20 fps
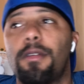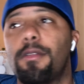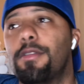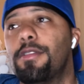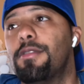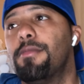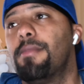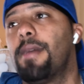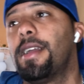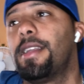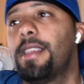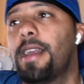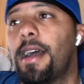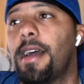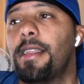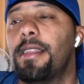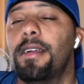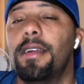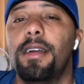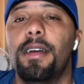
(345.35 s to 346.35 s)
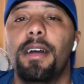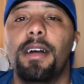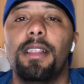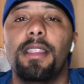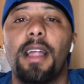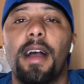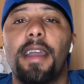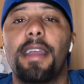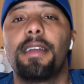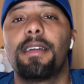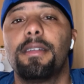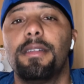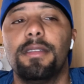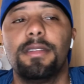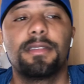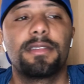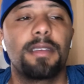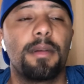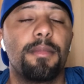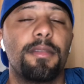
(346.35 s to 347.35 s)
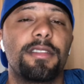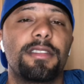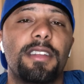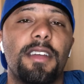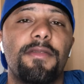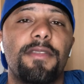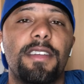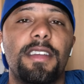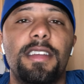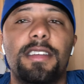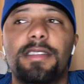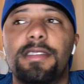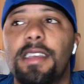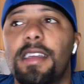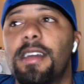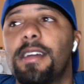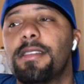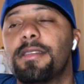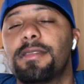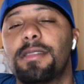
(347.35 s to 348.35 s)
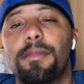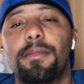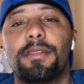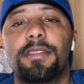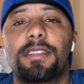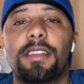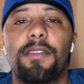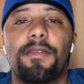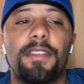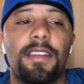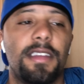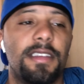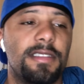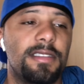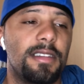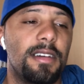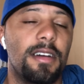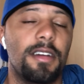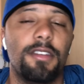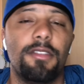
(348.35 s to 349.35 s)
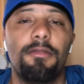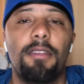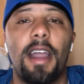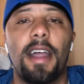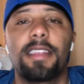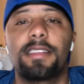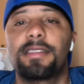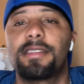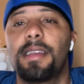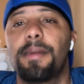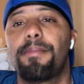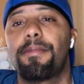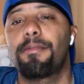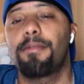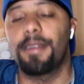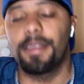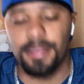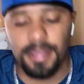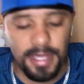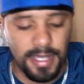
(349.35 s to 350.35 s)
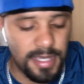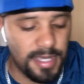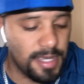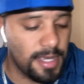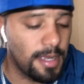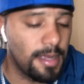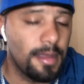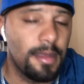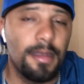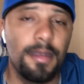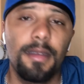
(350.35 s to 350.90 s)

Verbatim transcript: Or you may not like some of the stuff that he said or some of the stuff that he's done. You got to separate that shit.